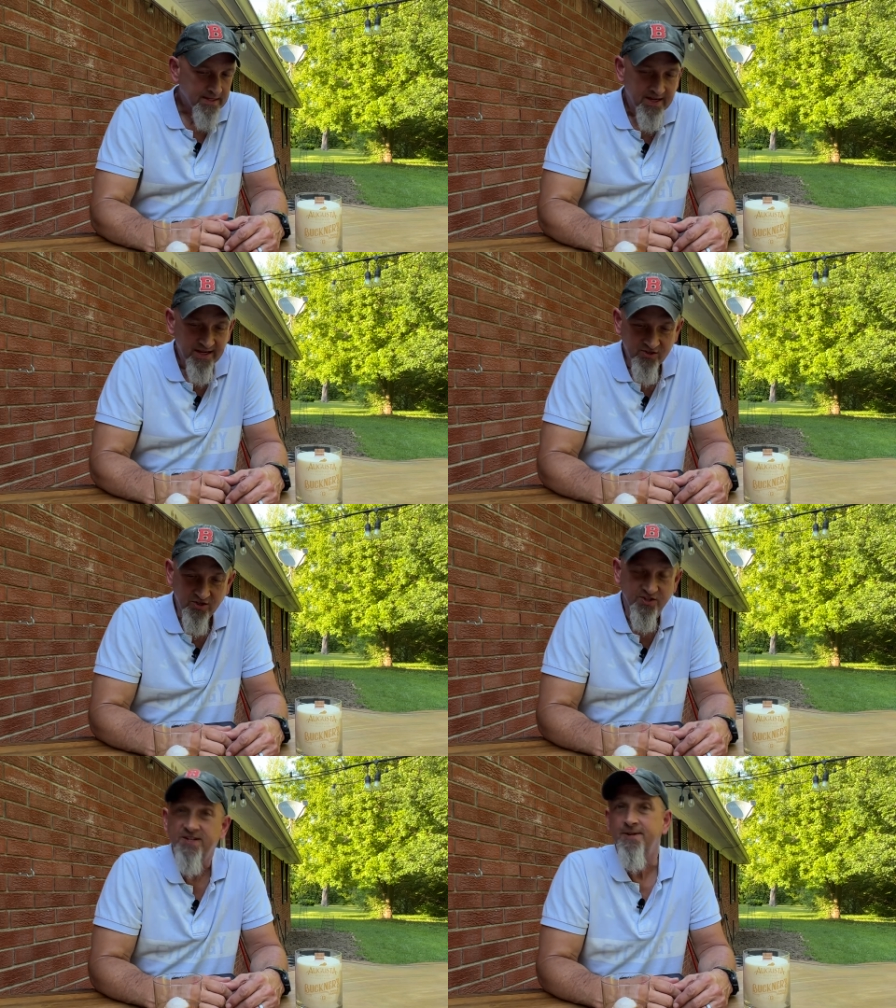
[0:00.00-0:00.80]
As you
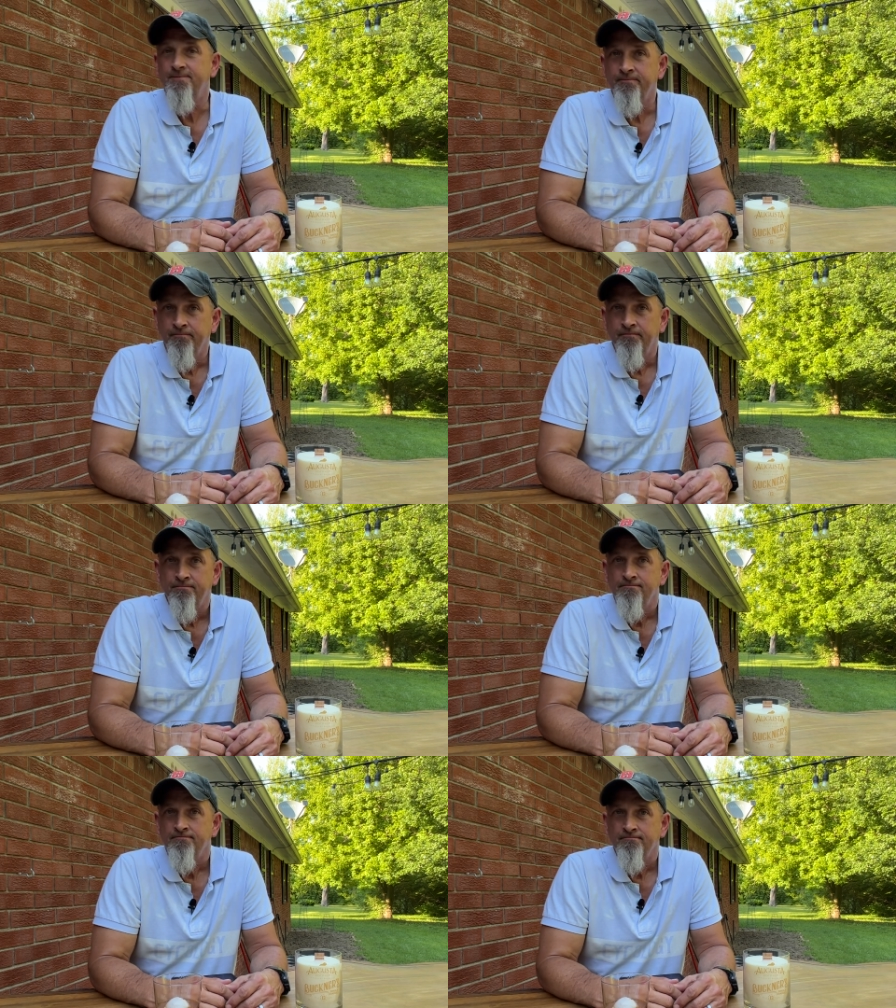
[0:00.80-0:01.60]
can see,
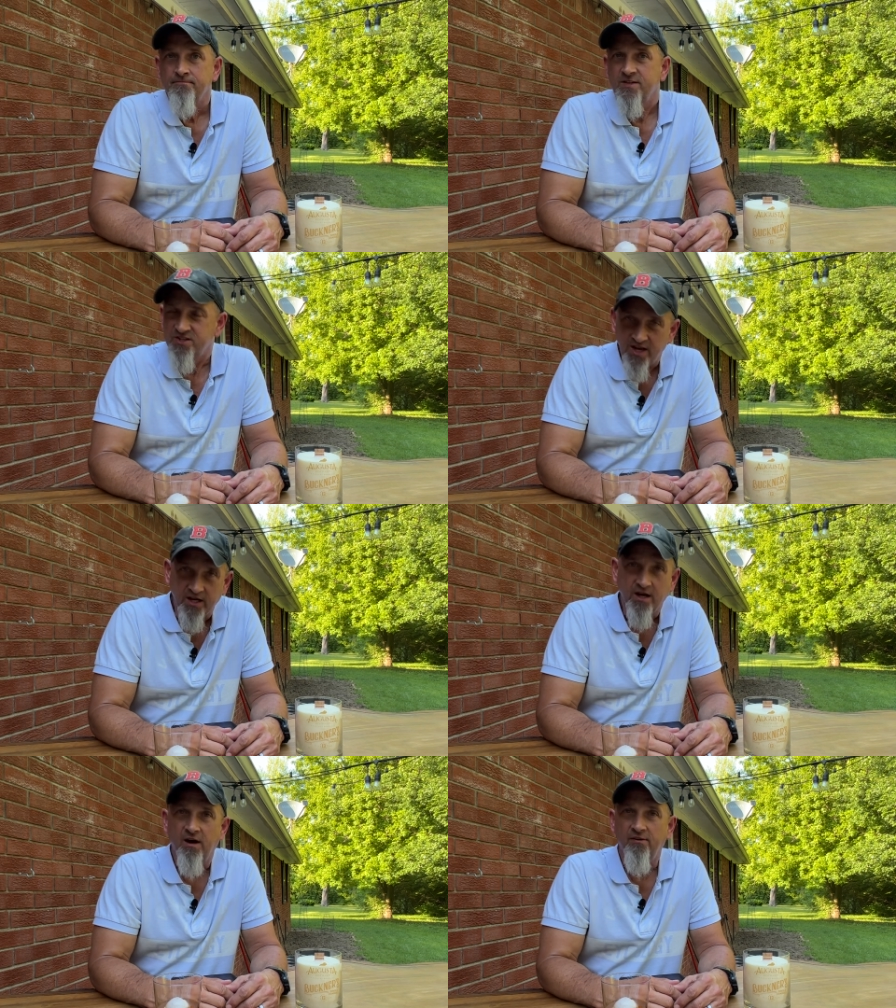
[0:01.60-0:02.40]
it's not
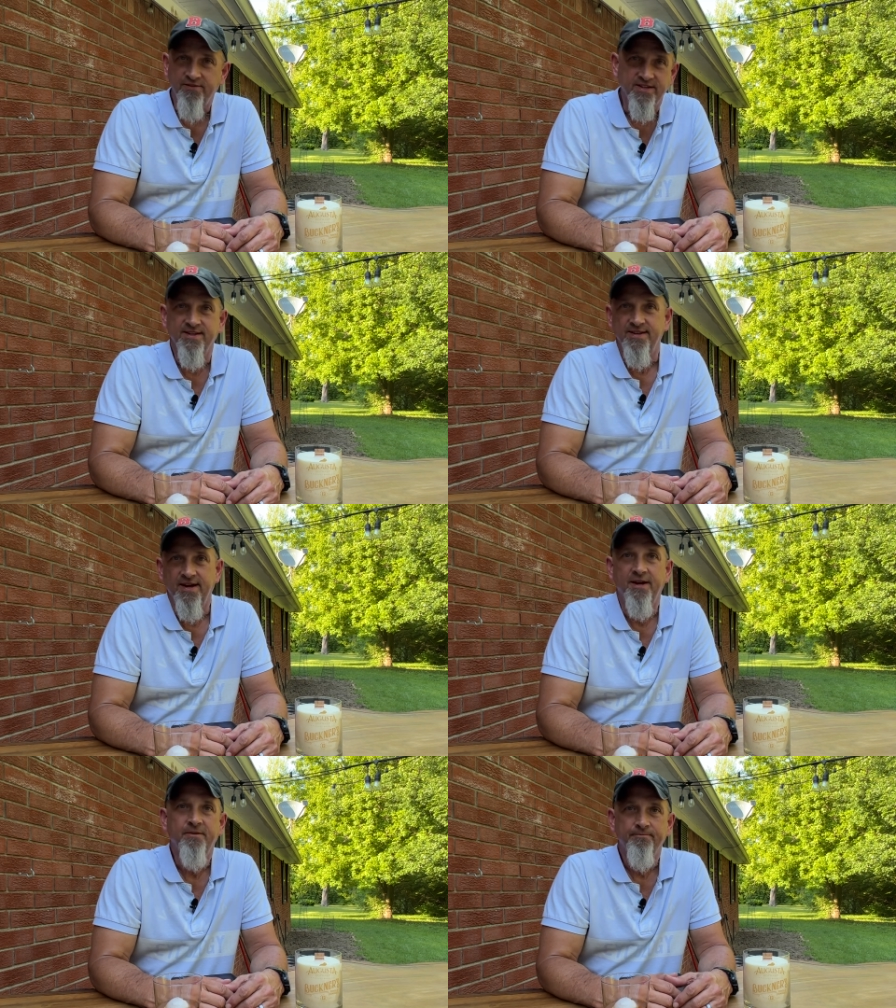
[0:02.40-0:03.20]
coffee today.